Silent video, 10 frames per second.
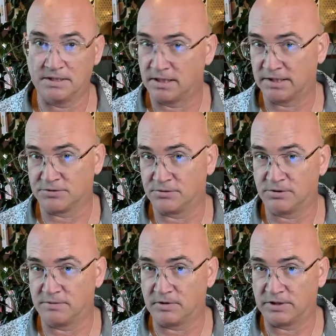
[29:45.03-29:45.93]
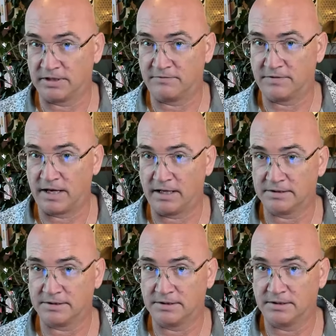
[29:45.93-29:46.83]
I truly believe that
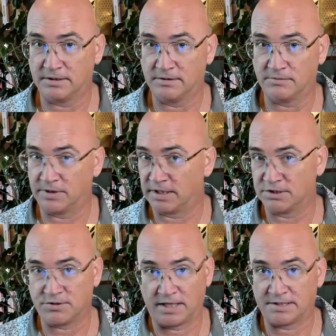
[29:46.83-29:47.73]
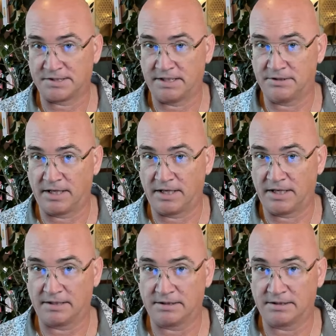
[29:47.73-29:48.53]
we can transcend that.